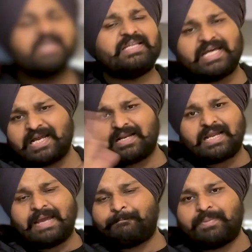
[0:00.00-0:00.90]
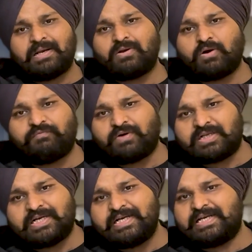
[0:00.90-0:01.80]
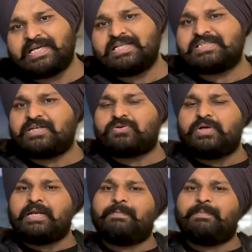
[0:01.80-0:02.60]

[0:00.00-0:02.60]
There are ample of other details into it,